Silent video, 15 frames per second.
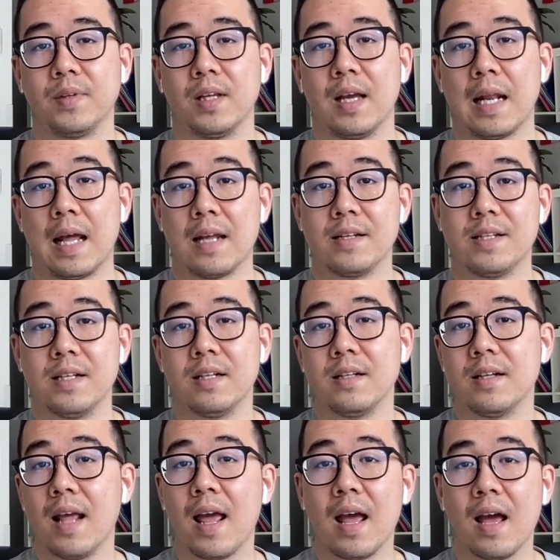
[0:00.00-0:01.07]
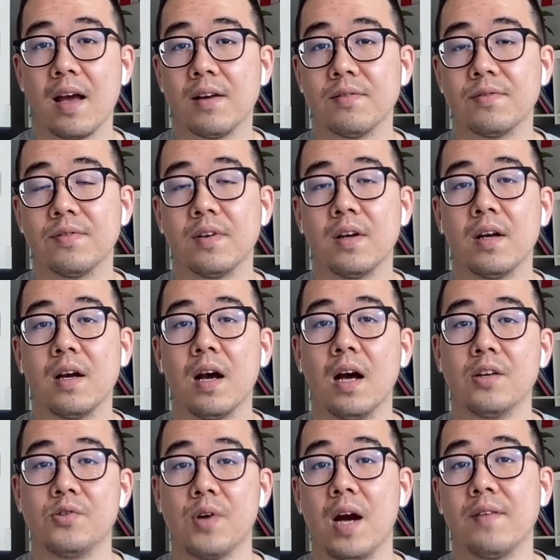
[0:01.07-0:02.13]
And I didn't have a
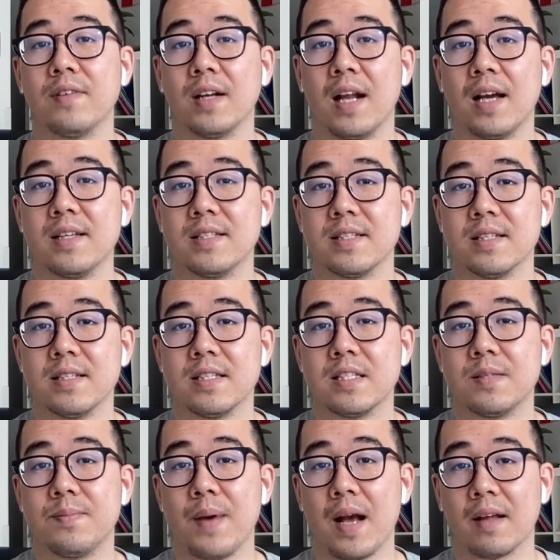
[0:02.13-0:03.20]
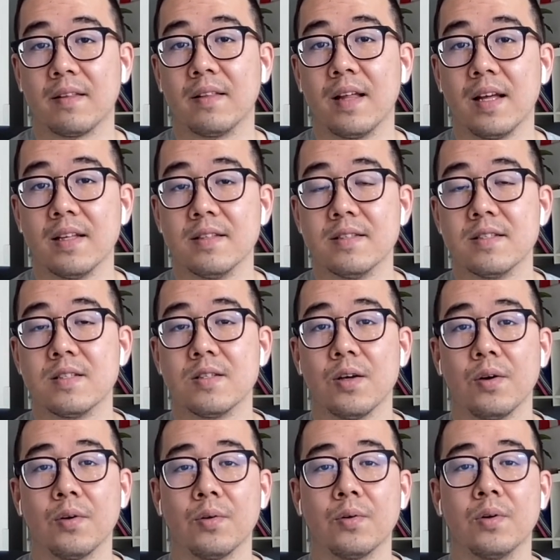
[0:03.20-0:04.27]
driving license back then,
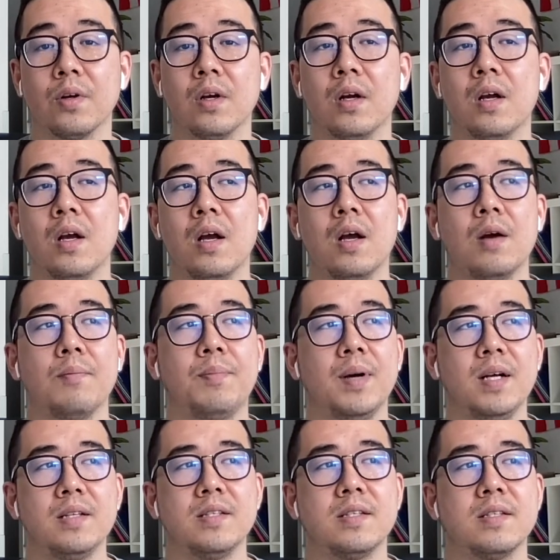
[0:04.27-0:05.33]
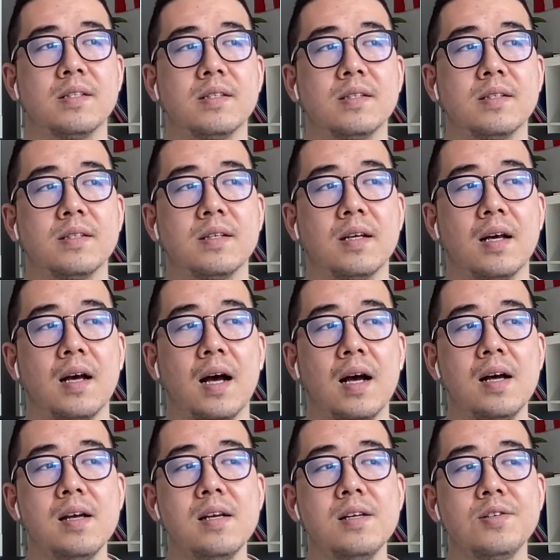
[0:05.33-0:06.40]
but
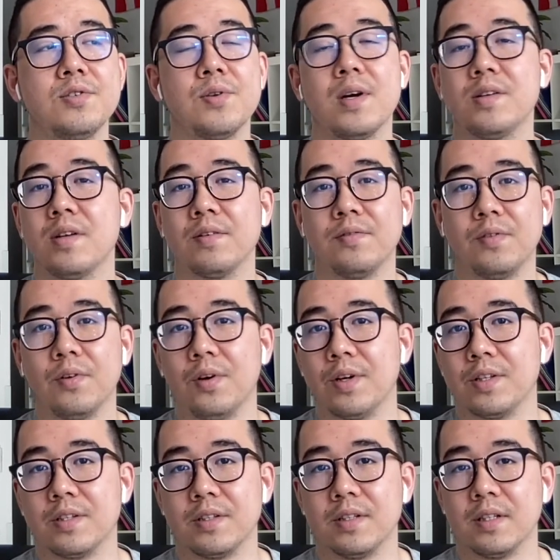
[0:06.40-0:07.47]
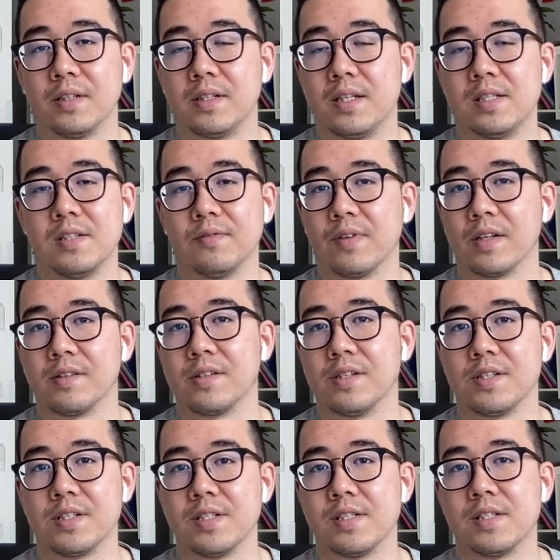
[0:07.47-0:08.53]
I tried to avoid the
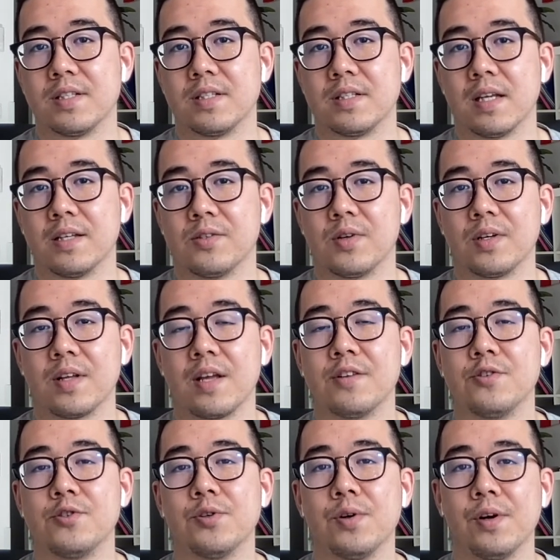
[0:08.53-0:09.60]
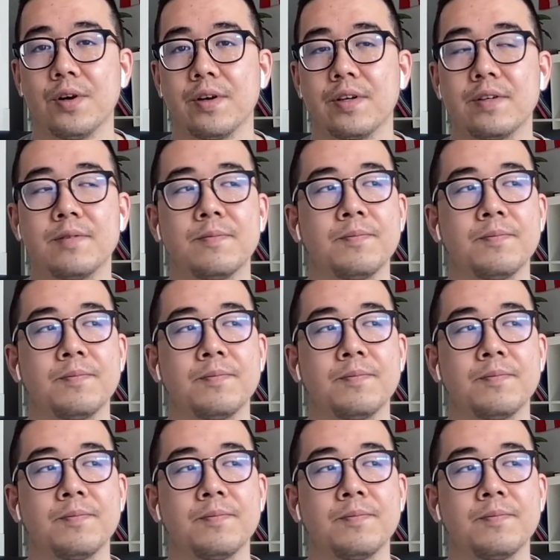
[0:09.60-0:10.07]
disadvantages and try to enjoy